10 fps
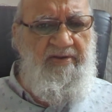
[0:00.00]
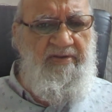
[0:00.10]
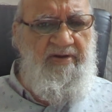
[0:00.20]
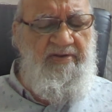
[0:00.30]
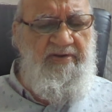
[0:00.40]

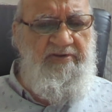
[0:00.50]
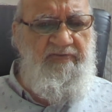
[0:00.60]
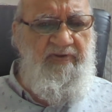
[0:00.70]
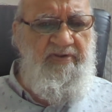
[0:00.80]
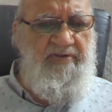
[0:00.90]
that this
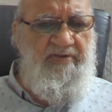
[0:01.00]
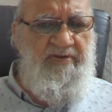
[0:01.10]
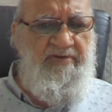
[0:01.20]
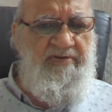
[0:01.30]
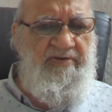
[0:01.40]
faith
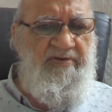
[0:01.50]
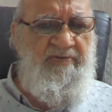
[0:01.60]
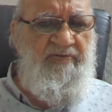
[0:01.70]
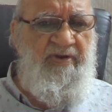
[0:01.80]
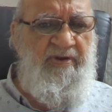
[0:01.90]
is
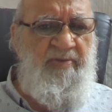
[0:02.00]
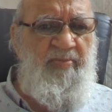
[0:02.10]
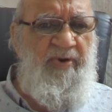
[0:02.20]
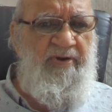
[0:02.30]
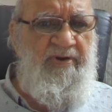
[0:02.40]
very
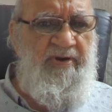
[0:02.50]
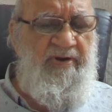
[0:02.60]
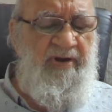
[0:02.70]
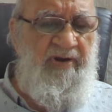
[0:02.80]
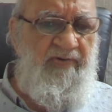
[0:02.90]
important
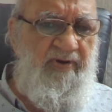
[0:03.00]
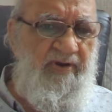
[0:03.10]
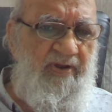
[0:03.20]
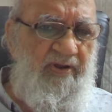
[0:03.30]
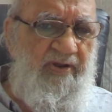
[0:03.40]
and our
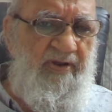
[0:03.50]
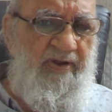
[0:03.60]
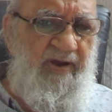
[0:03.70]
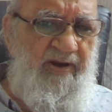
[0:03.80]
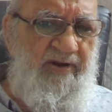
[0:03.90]

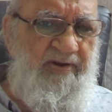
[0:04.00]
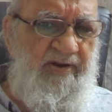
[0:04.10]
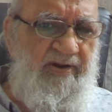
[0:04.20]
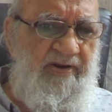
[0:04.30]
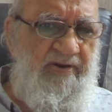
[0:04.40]

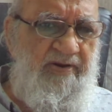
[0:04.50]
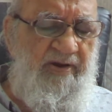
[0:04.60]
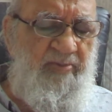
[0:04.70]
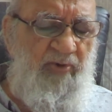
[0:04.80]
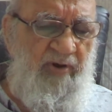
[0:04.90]
character
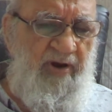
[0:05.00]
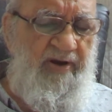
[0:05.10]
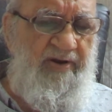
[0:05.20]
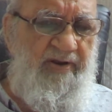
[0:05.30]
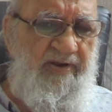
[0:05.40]
and
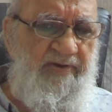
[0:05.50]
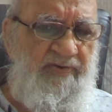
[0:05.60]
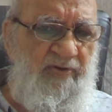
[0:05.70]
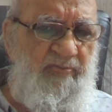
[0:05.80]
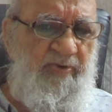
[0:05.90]
morality
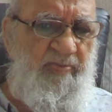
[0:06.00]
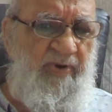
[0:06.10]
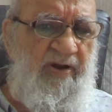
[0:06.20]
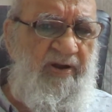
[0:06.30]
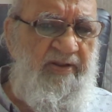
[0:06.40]
should be
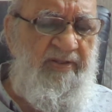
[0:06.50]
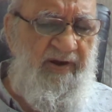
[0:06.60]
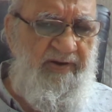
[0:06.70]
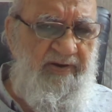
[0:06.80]
built on that.